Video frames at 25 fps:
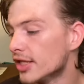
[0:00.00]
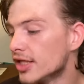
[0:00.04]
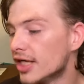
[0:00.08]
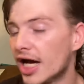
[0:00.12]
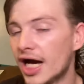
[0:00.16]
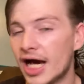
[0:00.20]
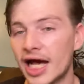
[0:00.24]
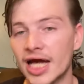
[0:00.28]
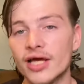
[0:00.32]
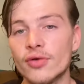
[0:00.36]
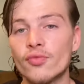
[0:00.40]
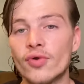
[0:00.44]

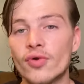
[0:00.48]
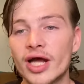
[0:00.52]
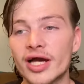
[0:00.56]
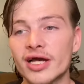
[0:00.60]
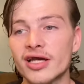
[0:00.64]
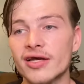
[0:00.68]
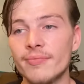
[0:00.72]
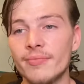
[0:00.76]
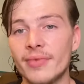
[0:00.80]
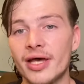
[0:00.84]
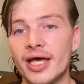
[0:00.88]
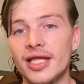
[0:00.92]
I
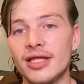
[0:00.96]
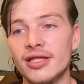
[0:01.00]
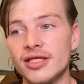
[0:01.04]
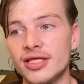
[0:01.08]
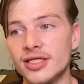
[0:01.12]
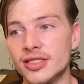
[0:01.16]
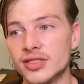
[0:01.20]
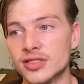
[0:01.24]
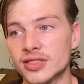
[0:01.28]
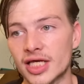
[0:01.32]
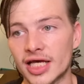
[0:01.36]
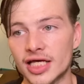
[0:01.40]
recommend this
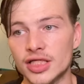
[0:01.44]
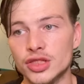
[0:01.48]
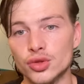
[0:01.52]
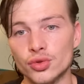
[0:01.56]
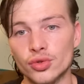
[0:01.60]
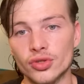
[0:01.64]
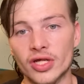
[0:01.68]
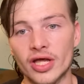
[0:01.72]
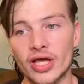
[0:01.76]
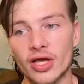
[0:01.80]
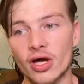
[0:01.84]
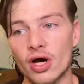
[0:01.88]
schedule,
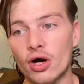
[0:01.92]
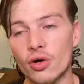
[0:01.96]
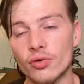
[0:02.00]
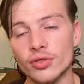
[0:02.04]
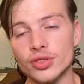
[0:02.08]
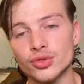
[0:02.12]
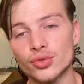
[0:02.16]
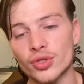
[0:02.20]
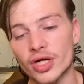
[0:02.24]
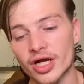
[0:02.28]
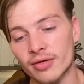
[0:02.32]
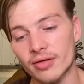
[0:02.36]
and I always
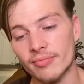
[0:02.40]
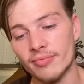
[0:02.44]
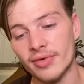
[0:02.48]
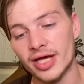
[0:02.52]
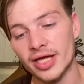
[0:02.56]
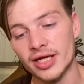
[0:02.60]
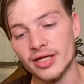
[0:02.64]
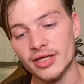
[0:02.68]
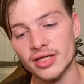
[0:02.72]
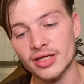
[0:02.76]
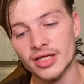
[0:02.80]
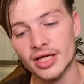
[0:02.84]

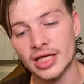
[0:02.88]
recommend,